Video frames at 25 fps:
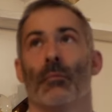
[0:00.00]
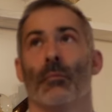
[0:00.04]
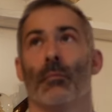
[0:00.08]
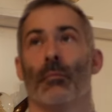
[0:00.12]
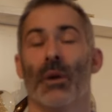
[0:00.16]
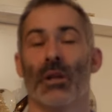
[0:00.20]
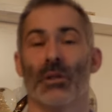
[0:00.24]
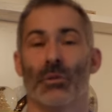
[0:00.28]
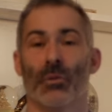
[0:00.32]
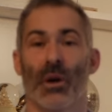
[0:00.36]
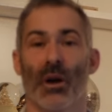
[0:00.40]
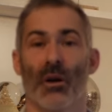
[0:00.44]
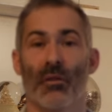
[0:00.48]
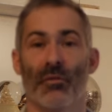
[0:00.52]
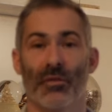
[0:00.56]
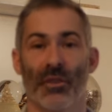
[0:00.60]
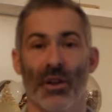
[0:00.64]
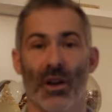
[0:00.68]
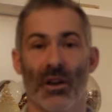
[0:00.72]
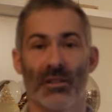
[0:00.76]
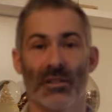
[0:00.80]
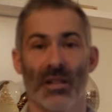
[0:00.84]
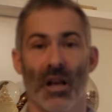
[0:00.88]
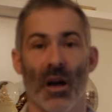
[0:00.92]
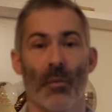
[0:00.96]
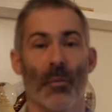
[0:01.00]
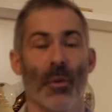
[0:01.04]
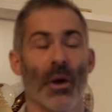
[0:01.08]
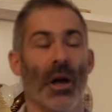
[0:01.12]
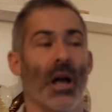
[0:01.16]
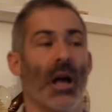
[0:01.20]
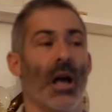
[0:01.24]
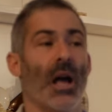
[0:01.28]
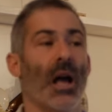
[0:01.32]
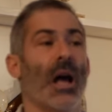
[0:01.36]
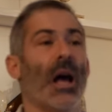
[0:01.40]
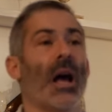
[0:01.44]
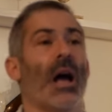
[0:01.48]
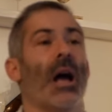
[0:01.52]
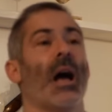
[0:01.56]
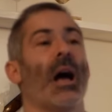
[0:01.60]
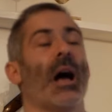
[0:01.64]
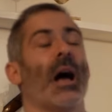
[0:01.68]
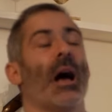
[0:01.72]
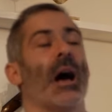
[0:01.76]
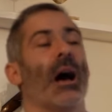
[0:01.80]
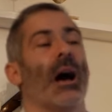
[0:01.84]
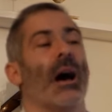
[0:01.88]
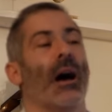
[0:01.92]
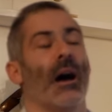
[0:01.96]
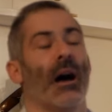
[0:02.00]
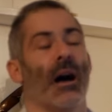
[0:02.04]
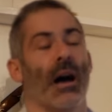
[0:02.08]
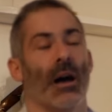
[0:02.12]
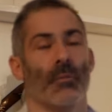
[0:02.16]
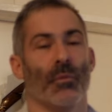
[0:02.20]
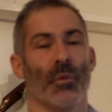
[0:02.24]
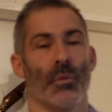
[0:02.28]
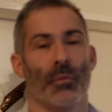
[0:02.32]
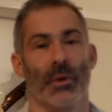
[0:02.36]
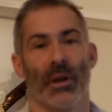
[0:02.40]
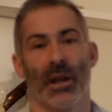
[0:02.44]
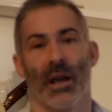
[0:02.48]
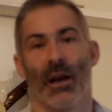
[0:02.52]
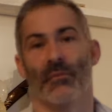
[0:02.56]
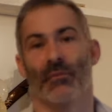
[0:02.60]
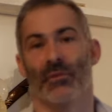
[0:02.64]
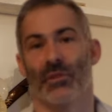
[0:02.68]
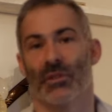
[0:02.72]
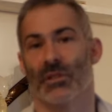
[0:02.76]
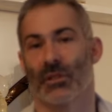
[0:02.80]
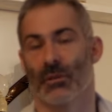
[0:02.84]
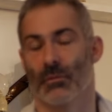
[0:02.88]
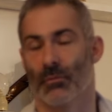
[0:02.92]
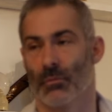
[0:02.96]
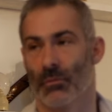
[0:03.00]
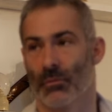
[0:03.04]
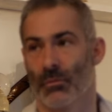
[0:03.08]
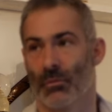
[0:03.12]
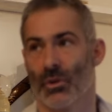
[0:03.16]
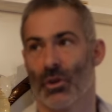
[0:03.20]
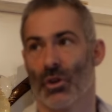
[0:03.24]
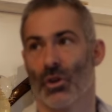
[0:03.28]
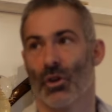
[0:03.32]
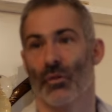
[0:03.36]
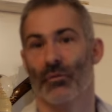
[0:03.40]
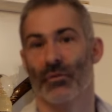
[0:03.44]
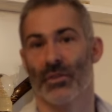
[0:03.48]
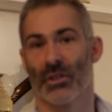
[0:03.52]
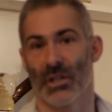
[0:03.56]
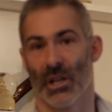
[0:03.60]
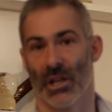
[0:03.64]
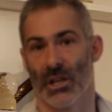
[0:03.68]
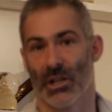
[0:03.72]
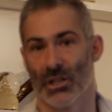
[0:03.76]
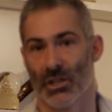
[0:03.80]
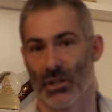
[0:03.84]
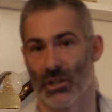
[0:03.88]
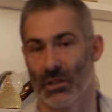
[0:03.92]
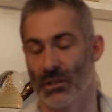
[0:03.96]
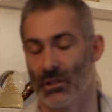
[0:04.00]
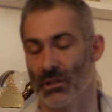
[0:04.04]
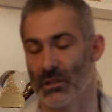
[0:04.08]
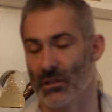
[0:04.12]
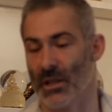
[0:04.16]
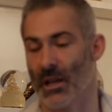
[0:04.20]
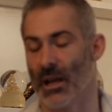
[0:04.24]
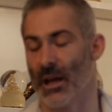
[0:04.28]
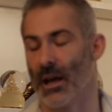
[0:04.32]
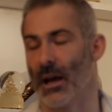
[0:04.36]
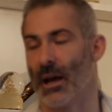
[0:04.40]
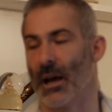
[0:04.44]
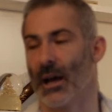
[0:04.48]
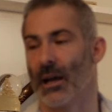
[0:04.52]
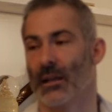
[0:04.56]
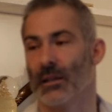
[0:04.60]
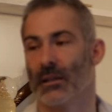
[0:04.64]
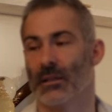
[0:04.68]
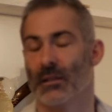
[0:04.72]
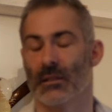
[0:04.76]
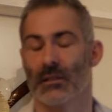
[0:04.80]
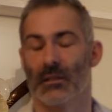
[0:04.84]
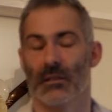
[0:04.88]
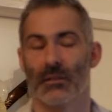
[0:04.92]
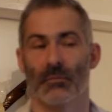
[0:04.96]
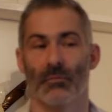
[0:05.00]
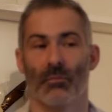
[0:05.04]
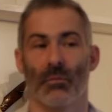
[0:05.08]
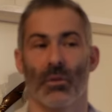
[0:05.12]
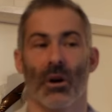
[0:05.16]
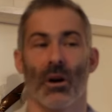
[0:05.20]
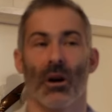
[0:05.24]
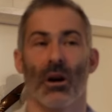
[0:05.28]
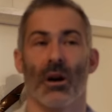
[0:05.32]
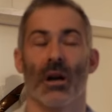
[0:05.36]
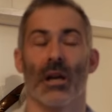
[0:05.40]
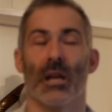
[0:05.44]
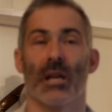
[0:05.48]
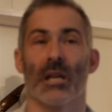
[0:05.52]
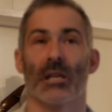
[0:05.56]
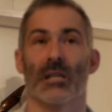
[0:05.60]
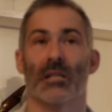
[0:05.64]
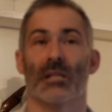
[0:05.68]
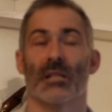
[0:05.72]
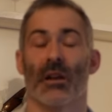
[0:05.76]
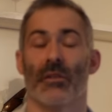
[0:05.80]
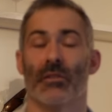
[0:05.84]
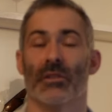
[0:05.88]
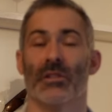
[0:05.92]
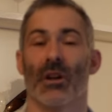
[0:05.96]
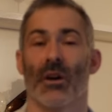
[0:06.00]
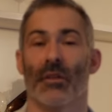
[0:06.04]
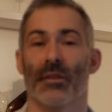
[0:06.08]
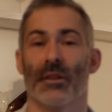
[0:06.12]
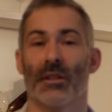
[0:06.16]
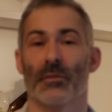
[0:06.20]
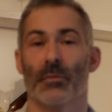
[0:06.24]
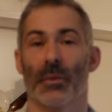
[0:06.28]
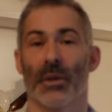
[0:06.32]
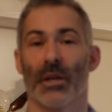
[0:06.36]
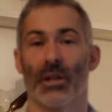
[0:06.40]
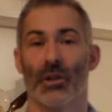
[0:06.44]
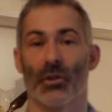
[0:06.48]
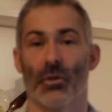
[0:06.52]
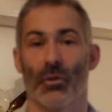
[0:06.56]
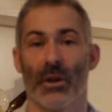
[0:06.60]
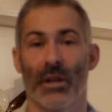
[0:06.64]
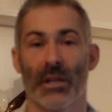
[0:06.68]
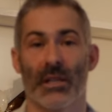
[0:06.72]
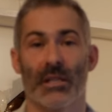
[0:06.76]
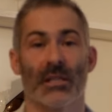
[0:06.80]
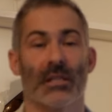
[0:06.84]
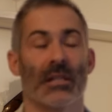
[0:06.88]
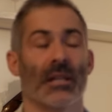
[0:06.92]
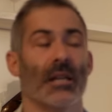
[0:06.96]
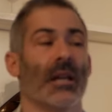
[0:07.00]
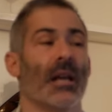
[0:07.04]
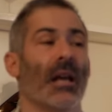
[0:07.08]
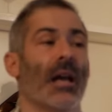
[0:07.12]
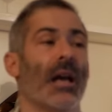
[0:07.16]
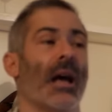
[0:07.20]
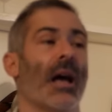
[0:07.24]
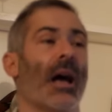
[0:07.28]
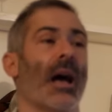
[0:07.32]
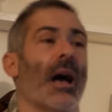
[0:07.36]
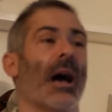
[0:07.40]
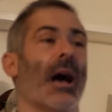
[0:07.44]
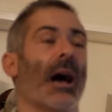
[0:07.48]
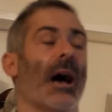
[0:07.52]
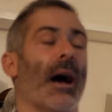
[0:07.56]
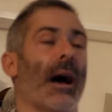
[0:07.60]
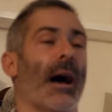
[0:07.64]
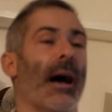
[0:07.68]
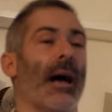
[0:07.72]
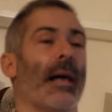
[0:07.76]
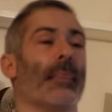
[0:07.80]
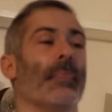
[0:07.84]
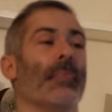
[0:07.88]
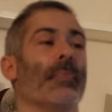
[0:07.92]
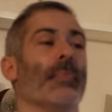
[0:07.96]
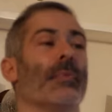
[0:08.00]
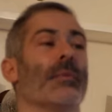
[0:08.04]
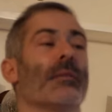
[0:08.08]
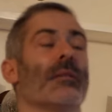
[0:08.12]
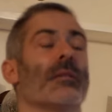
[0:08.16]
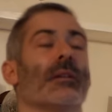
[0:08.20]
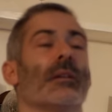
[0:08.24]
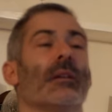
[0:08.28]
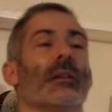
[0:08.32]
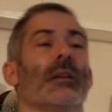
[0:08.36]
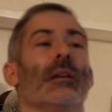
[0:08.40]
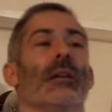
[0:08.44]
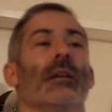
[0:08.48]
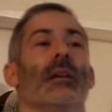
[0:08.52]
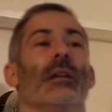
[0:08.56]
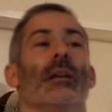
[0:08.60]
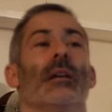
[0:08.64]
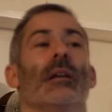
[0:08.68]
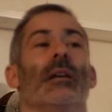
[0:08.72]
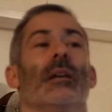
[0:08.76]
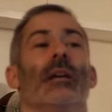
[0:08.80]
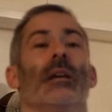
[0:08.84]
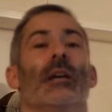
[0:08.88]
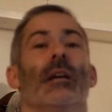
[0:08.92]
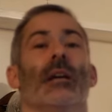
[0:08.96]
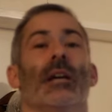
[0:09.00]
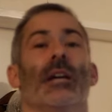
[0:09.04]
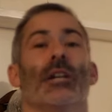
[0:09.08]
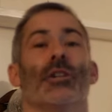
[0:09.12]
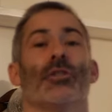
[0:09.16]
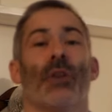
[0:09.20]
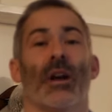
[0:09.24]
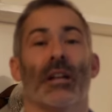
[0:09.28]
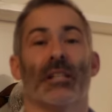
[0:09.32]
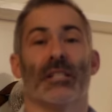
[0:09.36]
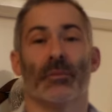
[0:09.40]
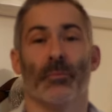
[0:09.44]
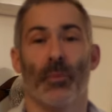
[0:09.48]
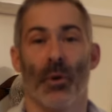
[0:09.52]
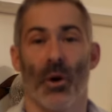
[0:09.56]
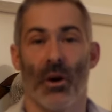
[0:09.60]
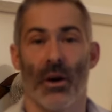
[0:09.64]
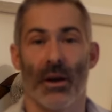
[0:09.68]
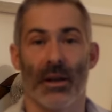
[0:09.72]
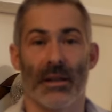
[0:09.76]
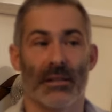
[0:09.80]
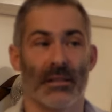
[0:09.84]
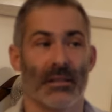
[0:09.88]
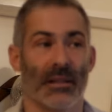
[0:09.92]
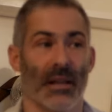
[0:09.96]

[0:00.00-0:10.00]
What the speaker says: mental health nurse up, and we've been having some conversations, and my serotonin's been increased, and transpires